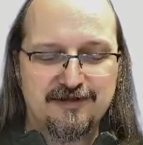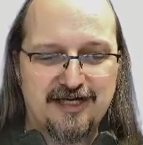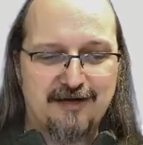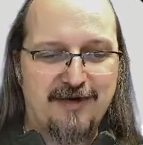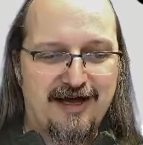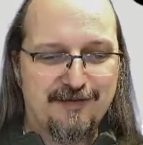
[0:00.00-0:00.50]

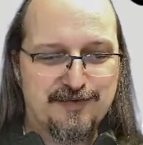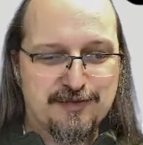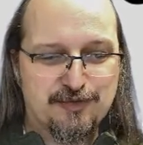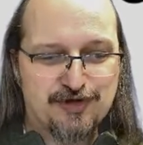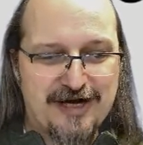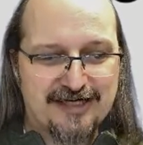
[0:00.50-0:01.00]
I'm
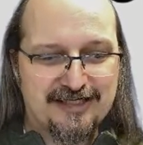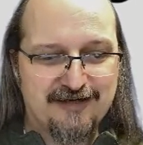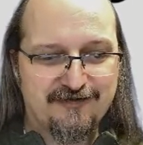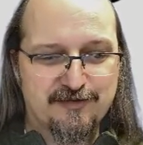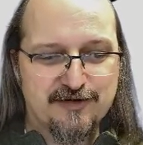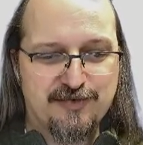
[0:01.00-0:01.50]
subtracting
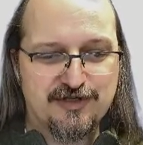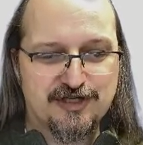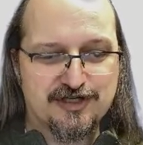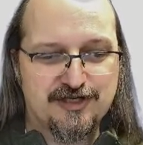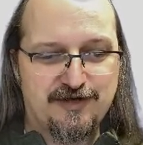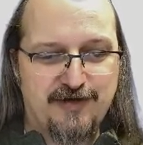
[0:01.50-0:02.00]
from the
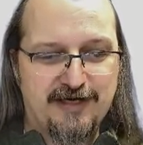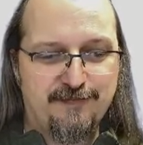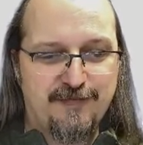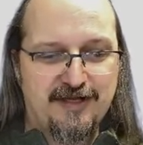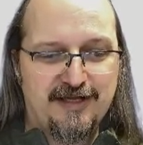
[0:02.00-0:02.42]
position, right?